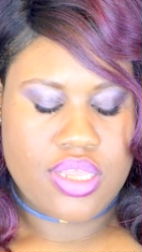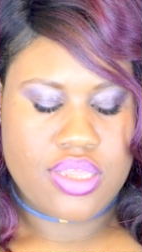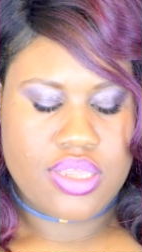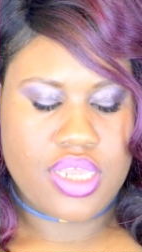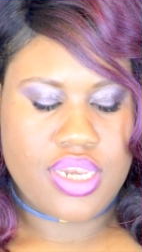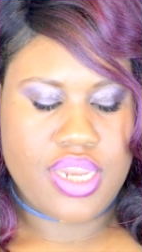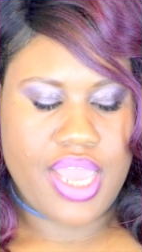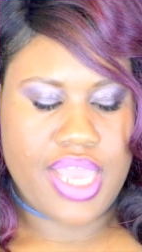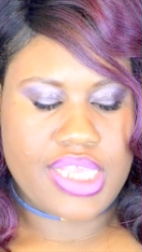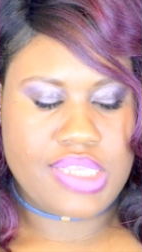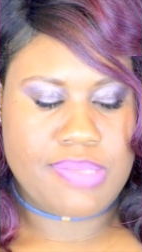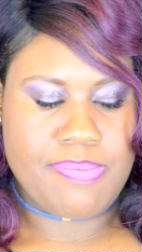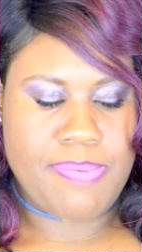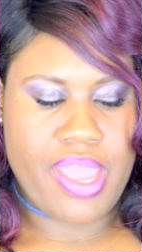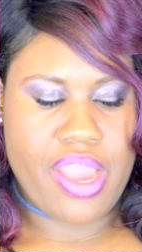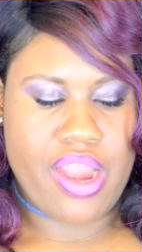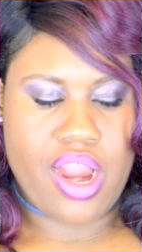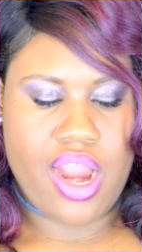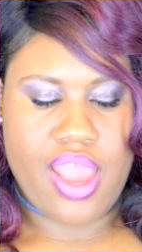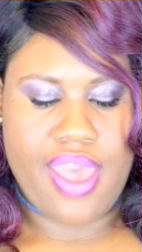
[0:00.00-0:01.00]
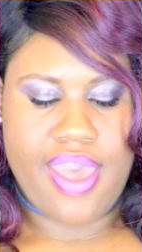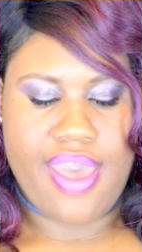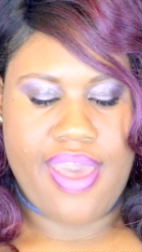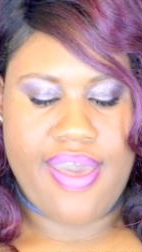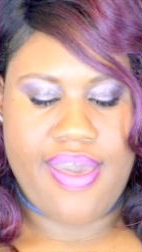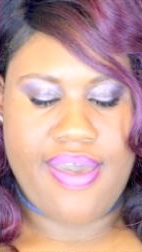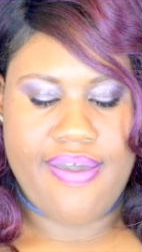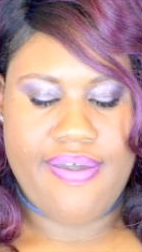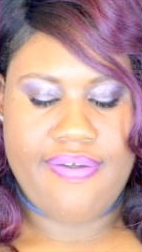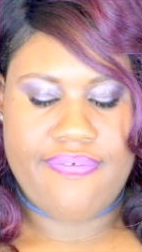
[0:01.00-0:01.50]
The next pair I
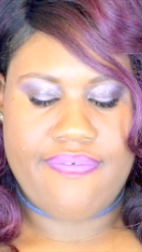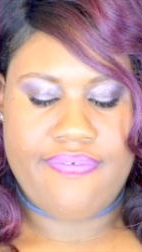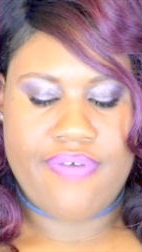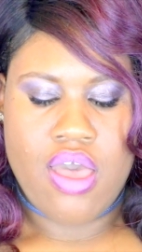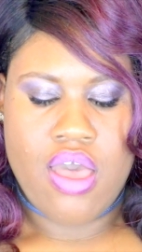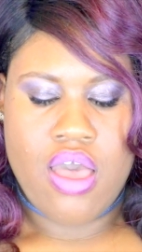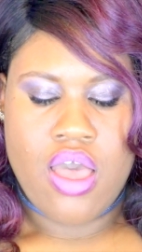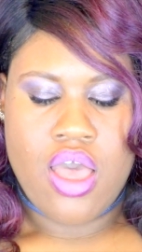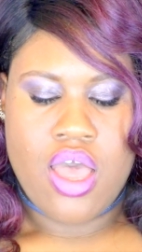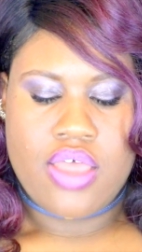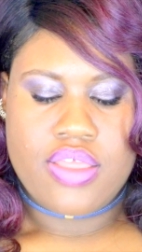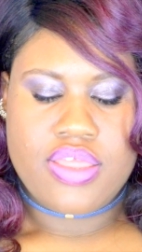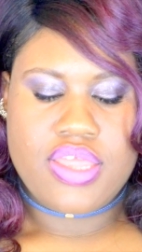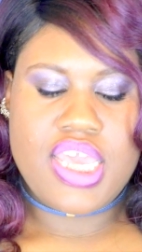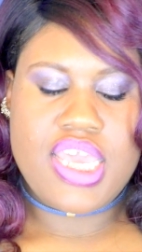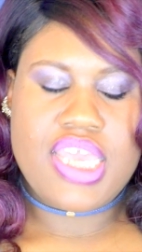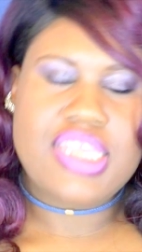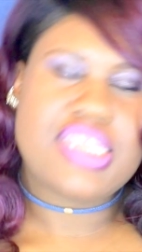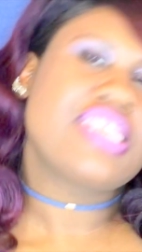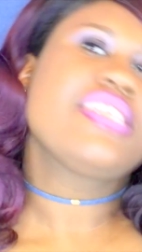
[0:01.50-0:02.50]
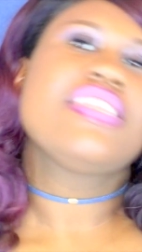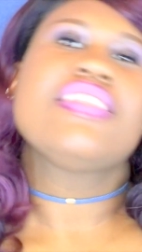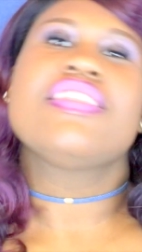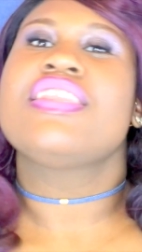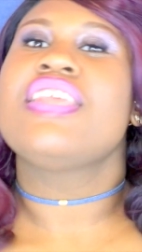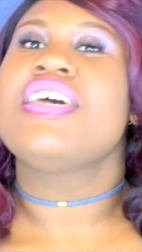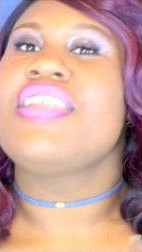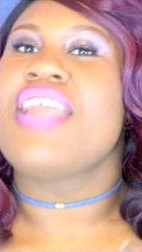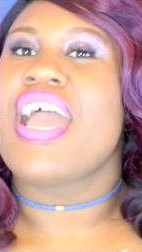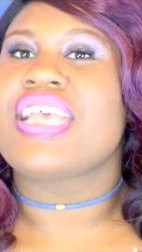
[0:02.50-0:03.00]
have, these,
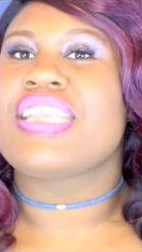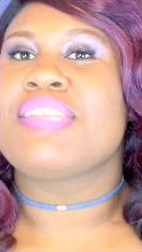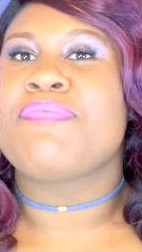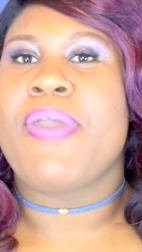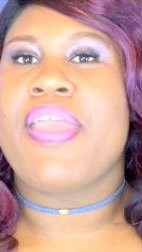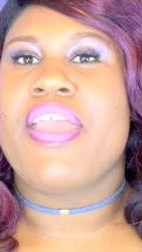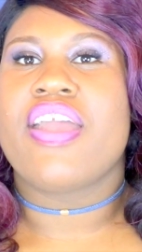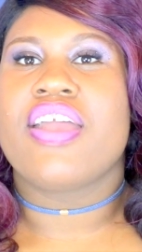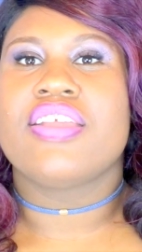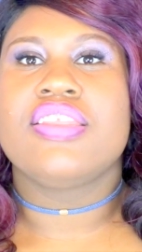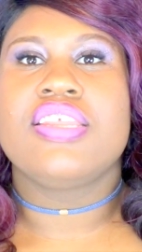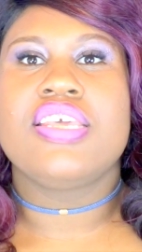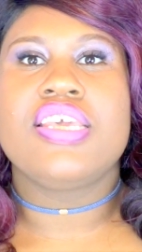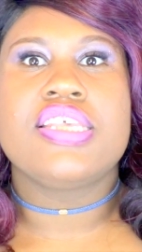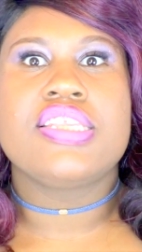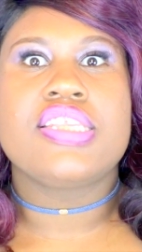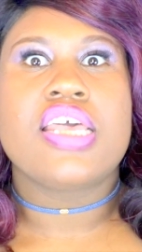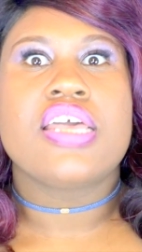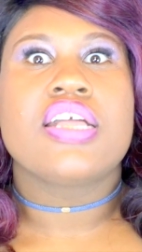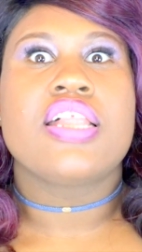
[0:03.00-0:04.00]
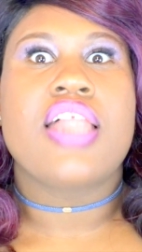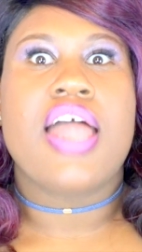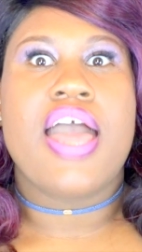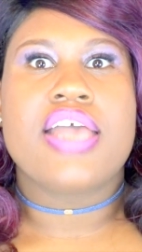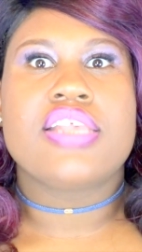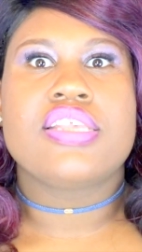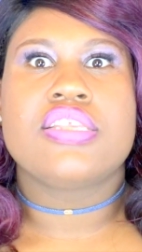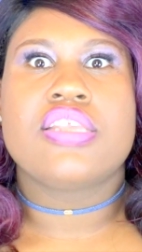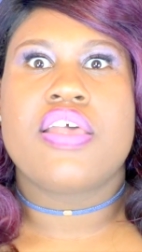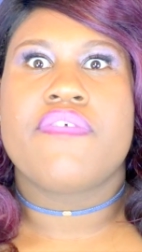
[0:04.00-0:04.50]
the next pair, these
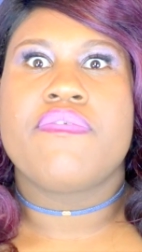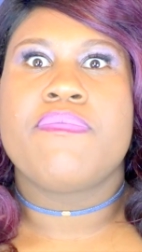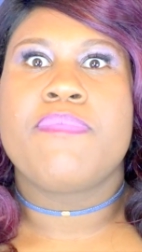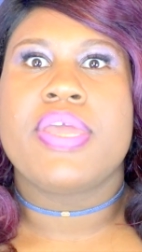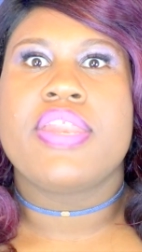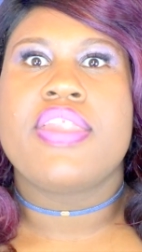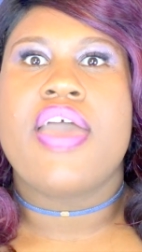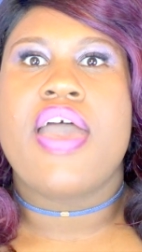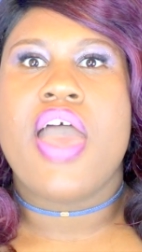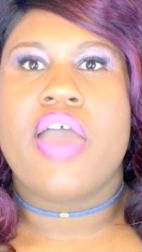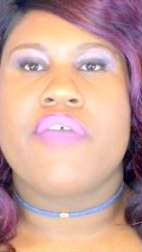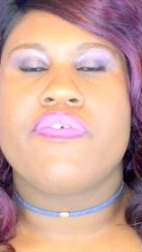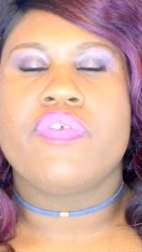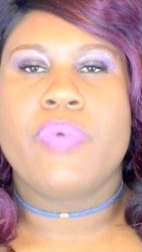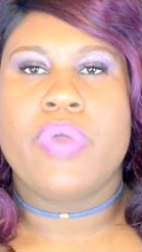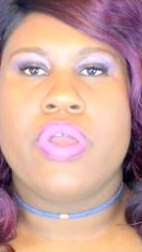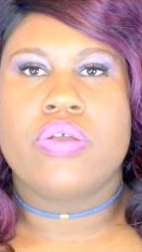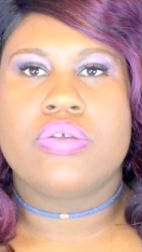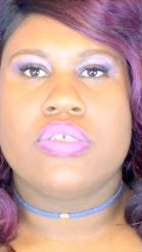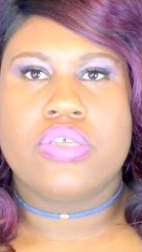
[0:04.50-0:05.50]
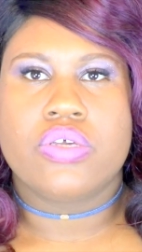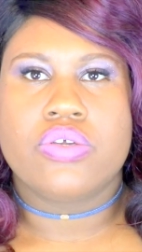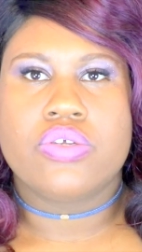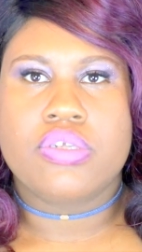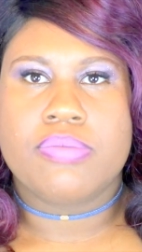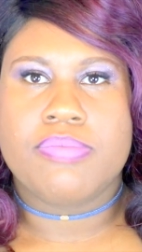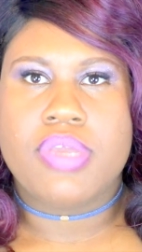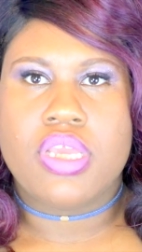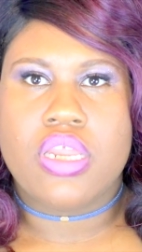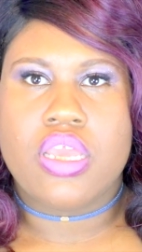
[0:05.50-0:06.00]
glasses have been everywhere on
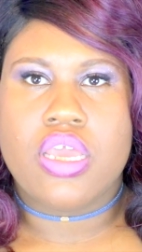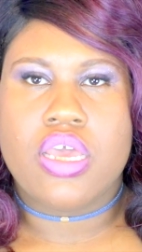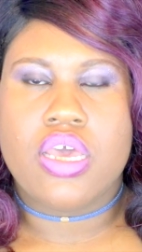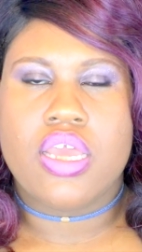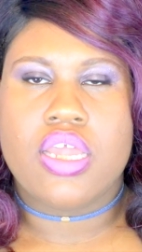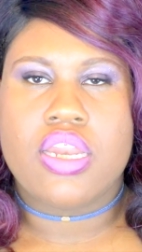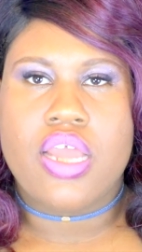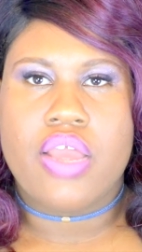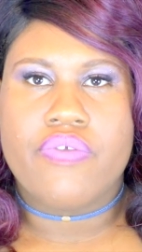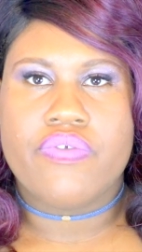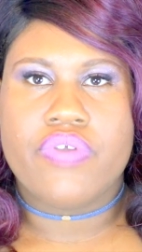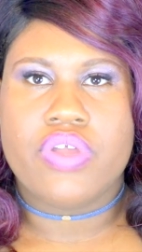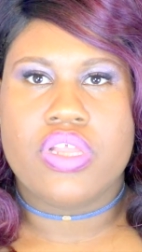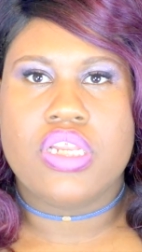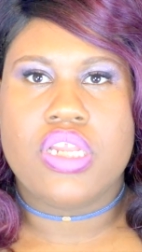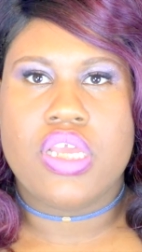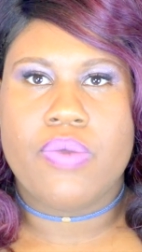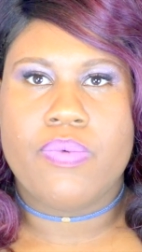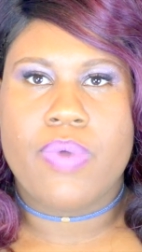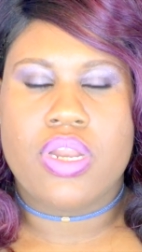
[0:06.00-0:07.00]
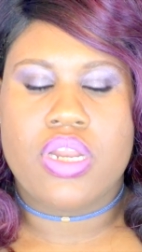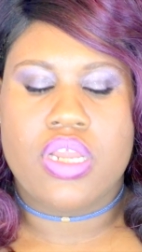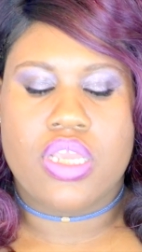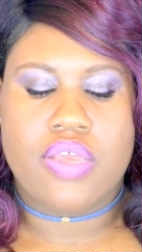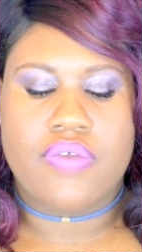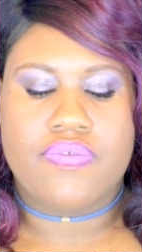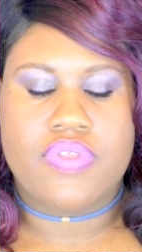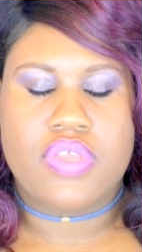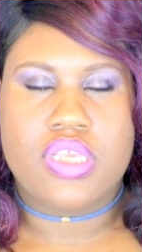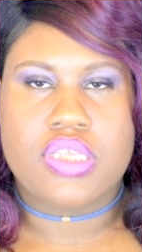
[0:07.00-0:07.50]
social media and I really did want to
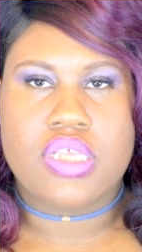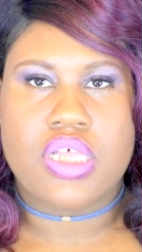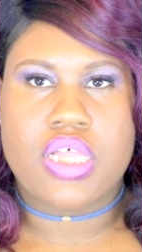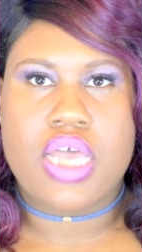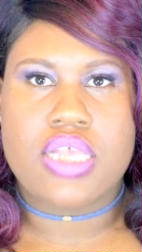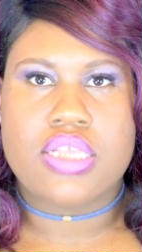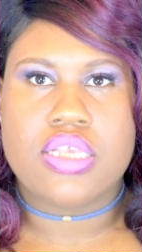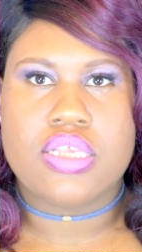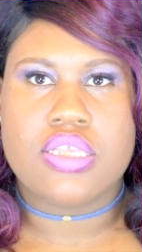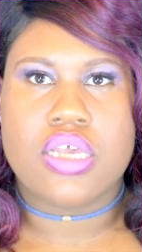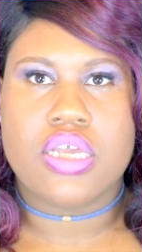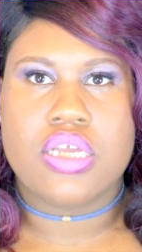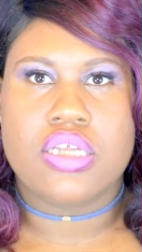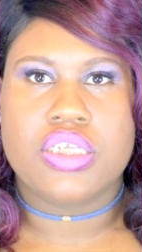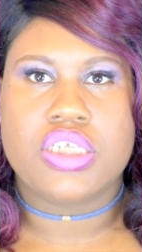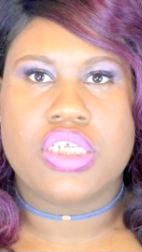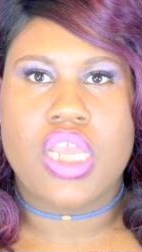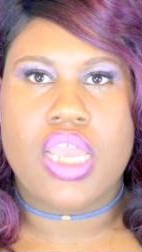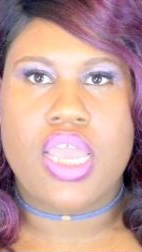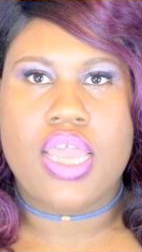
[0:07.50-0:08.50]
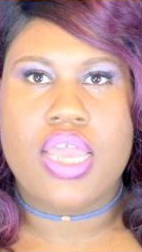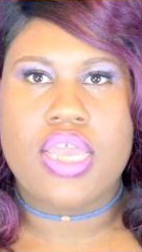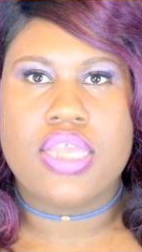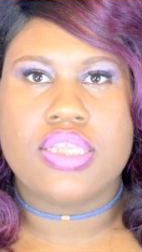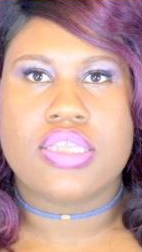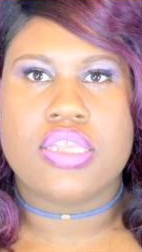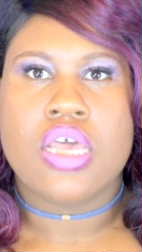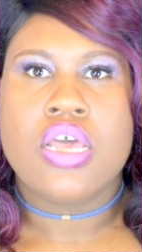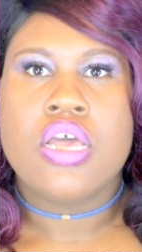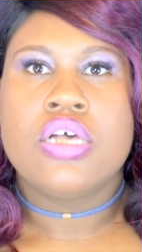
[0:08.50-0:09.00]
give these glasses a
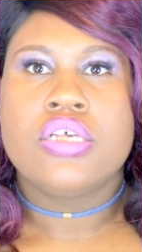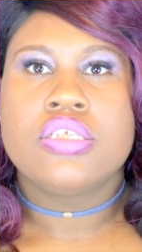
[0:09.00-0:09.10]
chance.